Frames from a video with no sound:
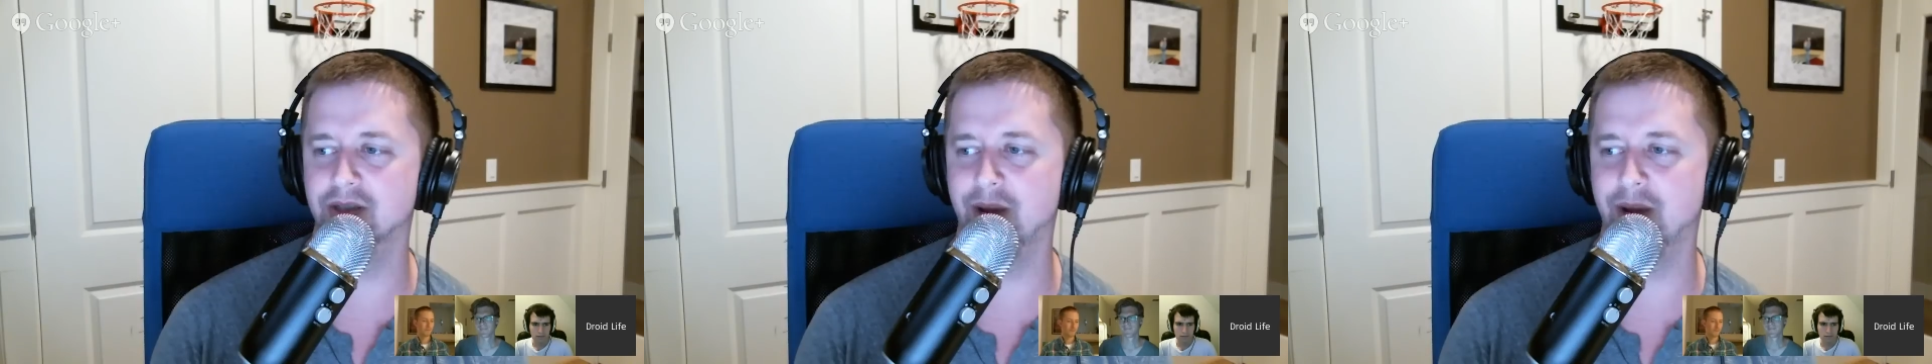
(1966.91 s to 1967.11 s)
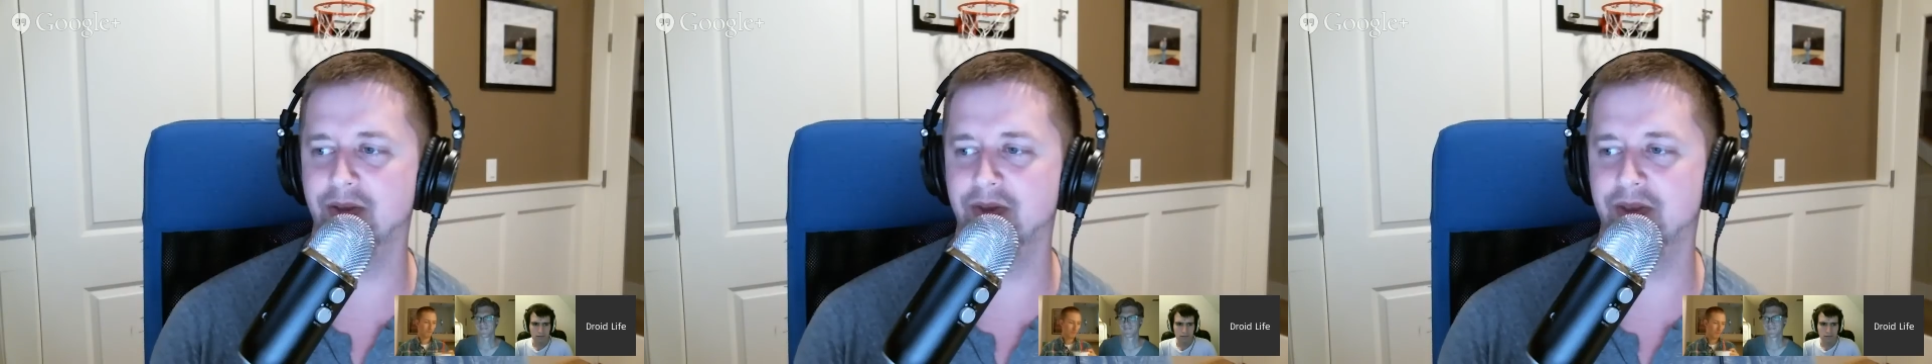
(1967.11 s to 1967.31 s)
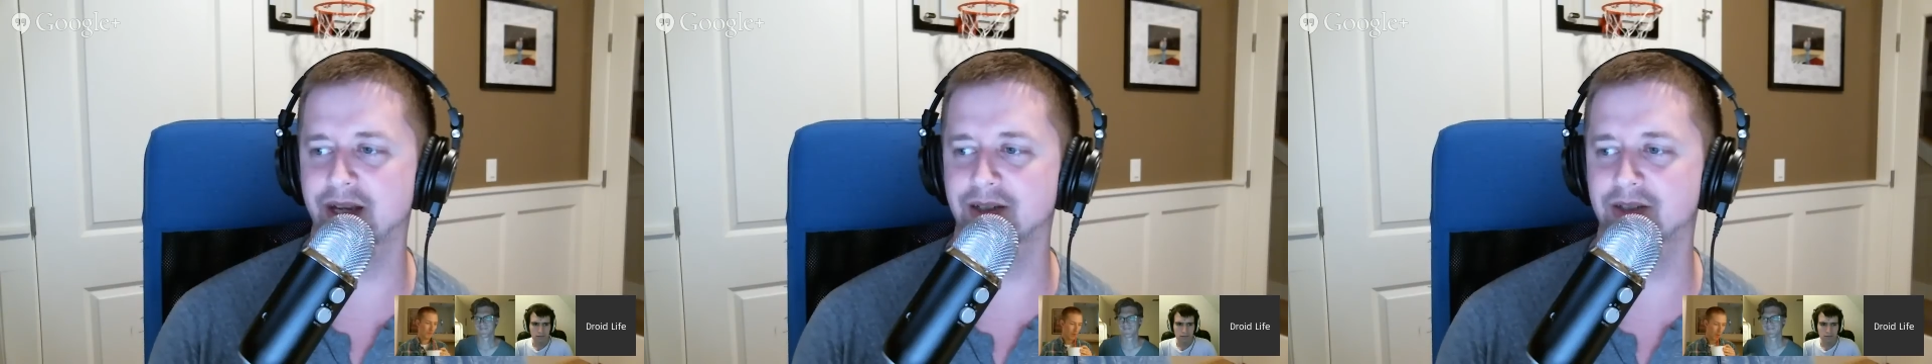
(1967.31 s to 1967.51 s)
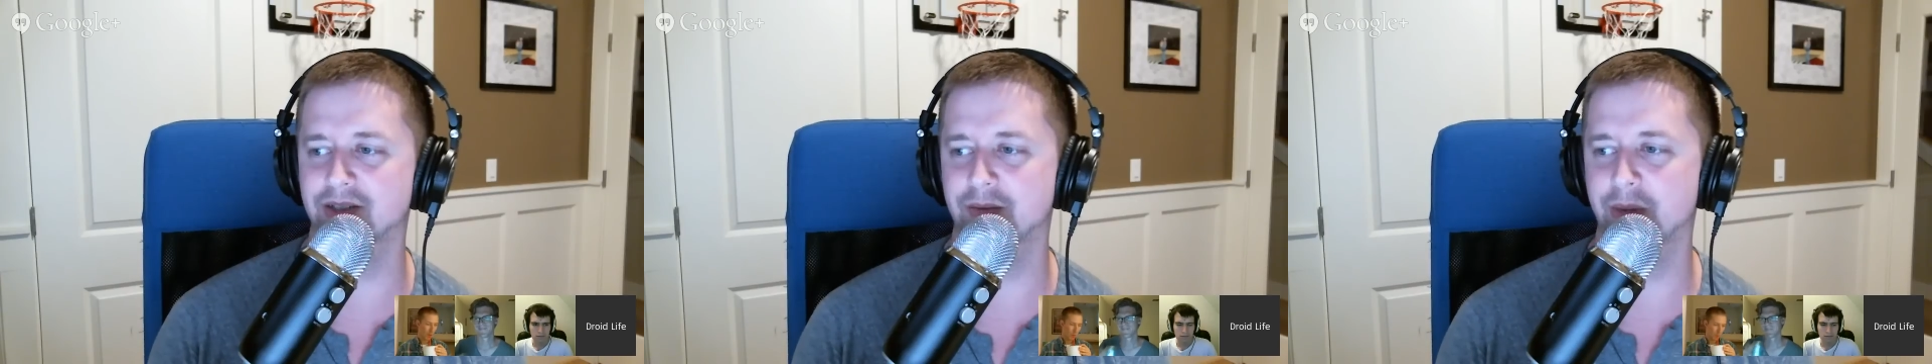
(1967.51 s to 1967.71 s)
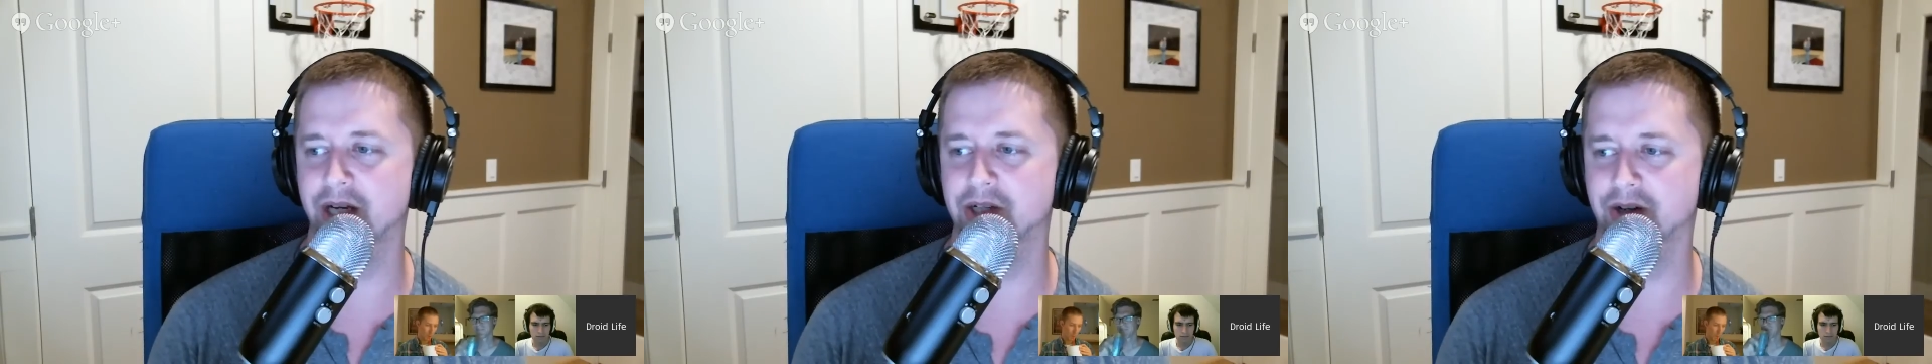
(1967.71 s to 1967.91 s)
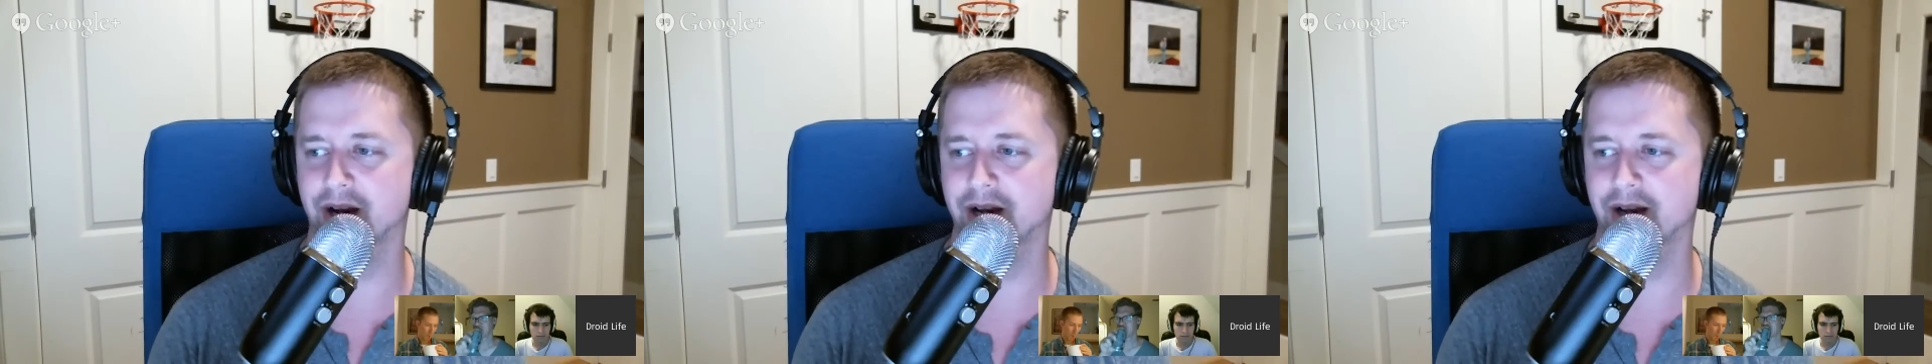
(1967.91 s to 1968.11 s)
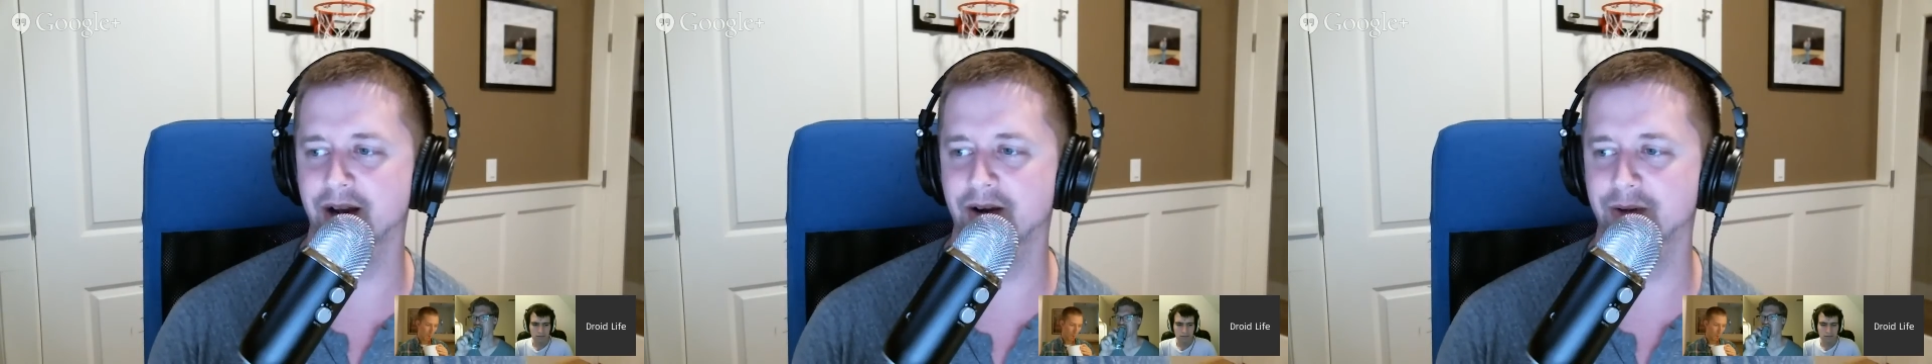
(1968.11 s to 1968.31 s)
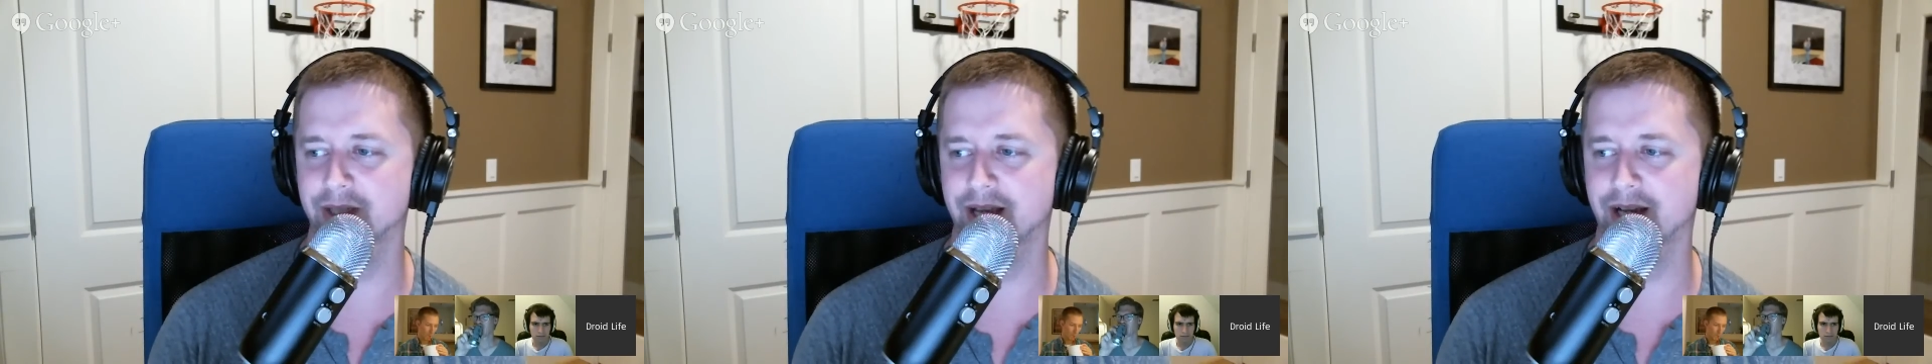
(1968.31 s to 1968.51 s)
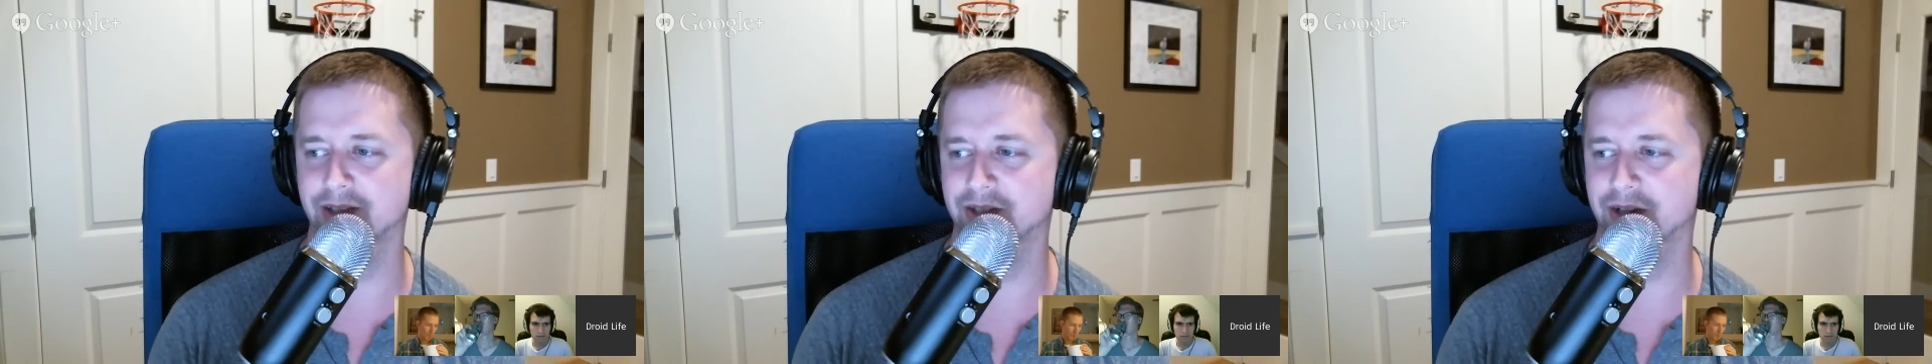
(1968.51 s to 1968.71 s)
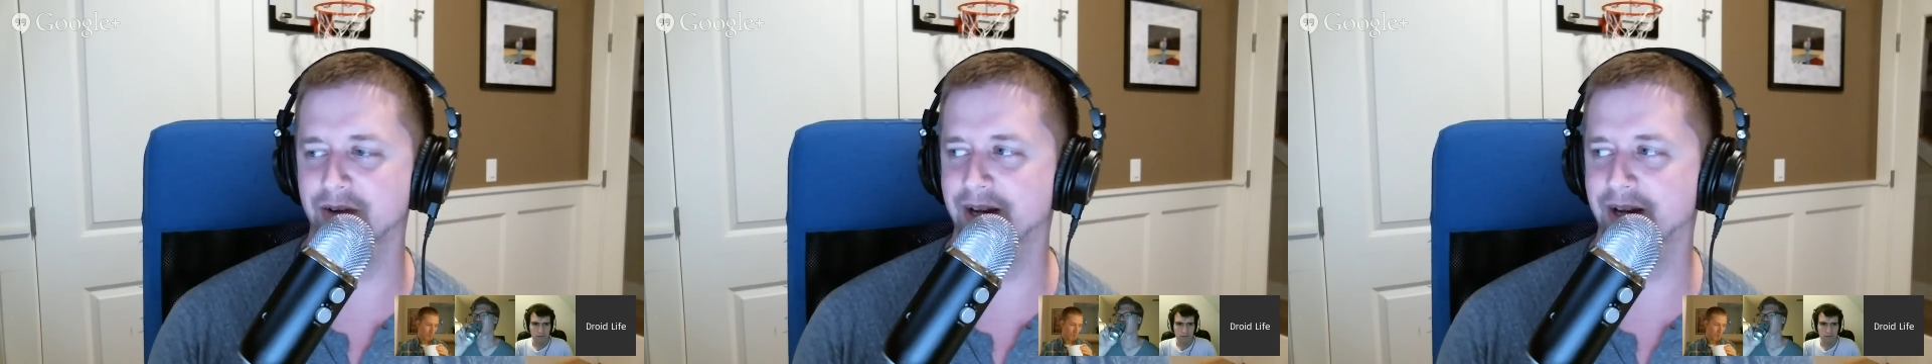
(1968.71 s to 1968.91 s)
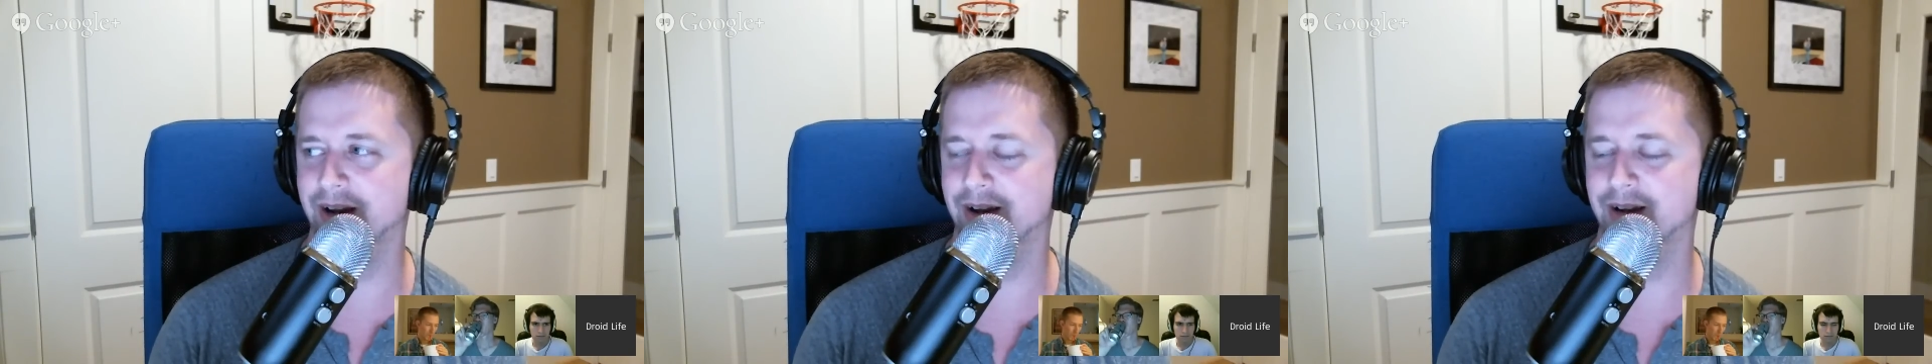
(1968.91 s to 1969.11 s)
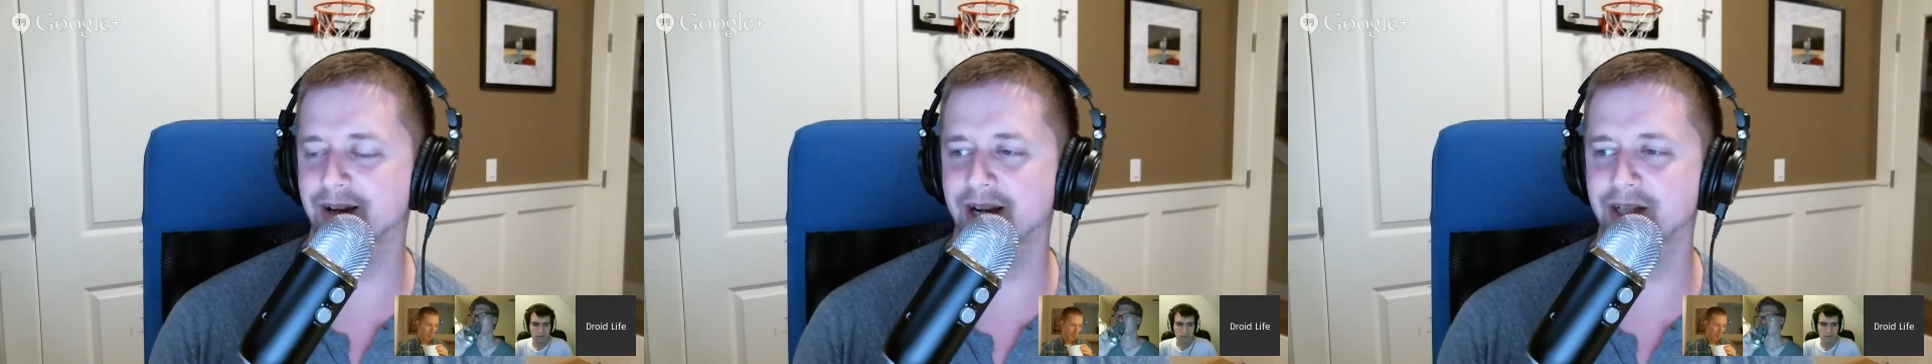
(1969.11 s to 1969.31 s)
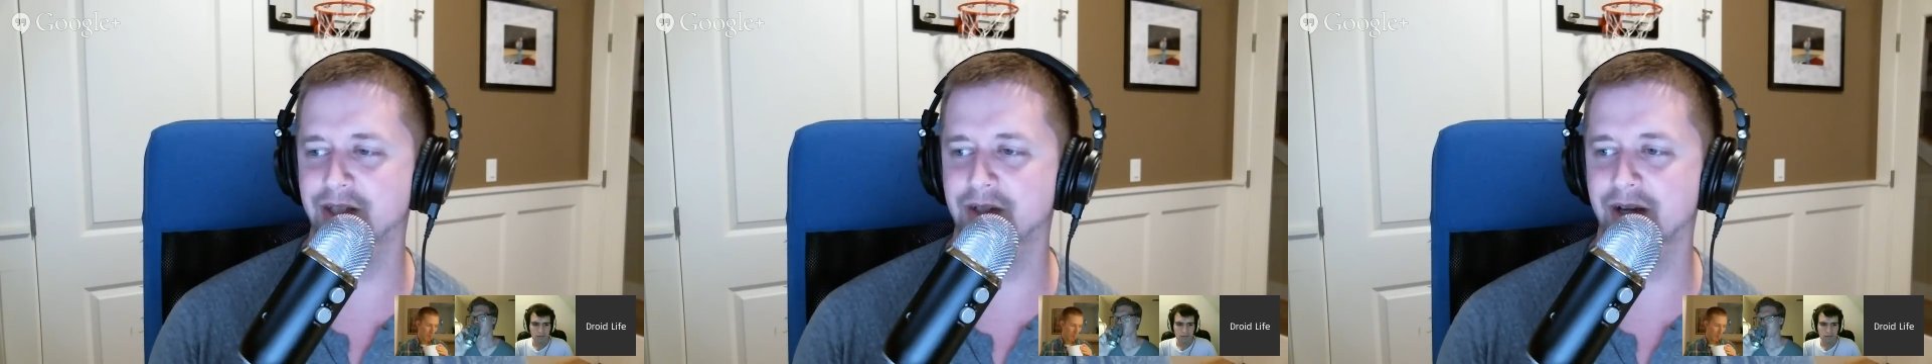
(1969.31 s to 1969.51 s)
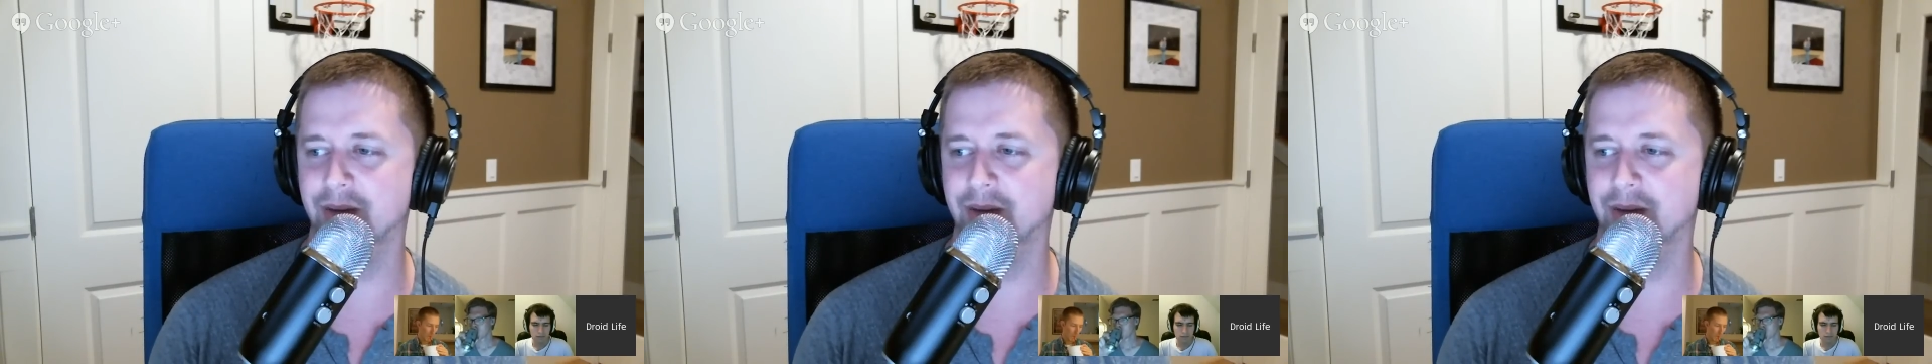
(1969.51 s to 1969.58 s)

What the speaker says: about things to make sure I know what the hell's going on and